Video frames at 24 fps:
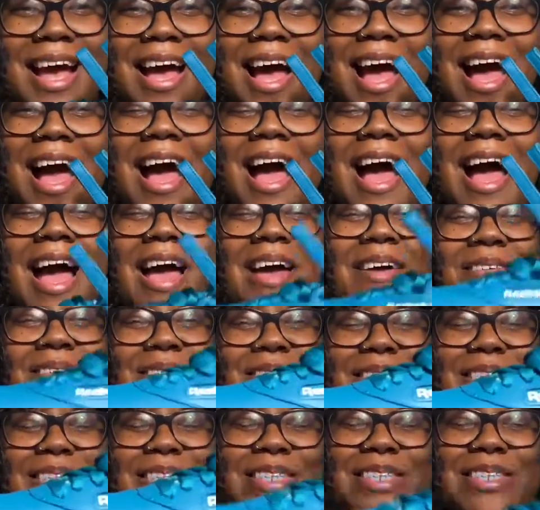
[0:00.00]
I
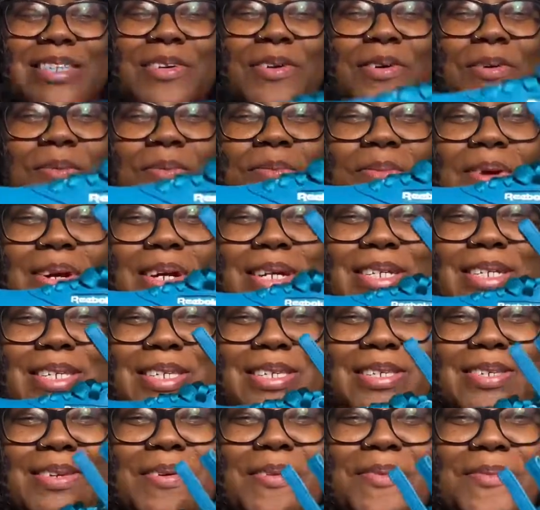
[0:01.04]
was super
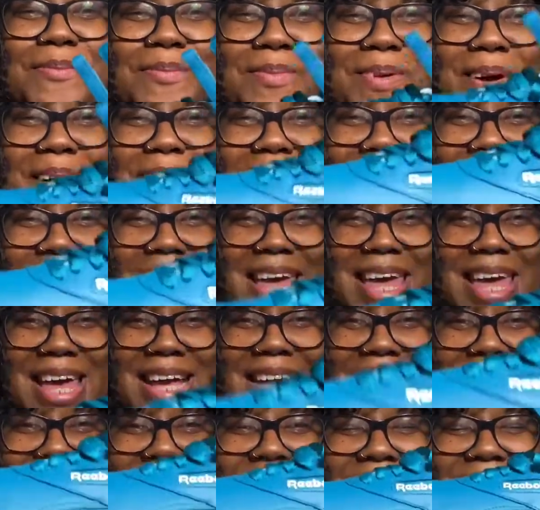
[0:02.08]

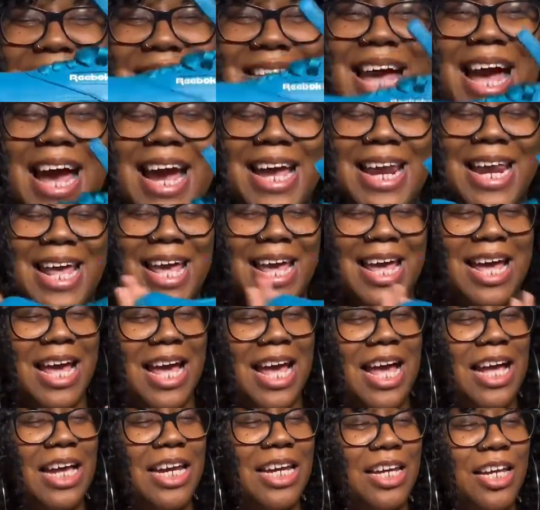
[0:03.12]
excited.
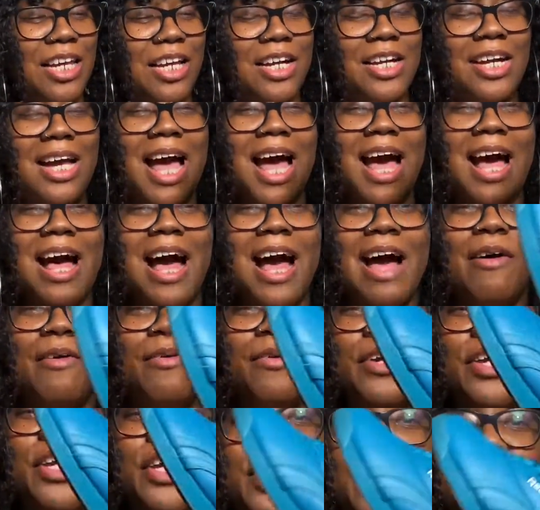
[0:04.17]
Look
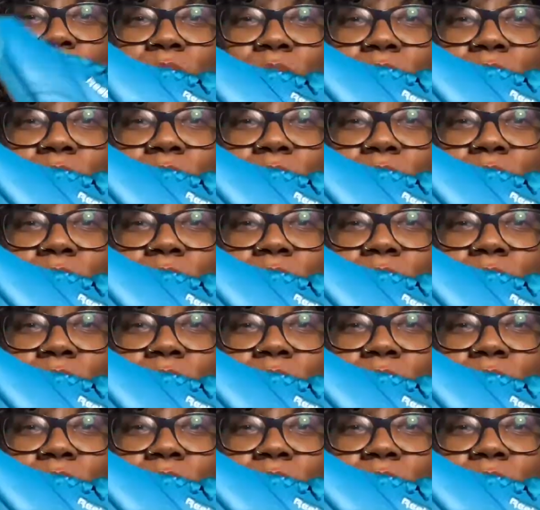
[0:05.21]
how cute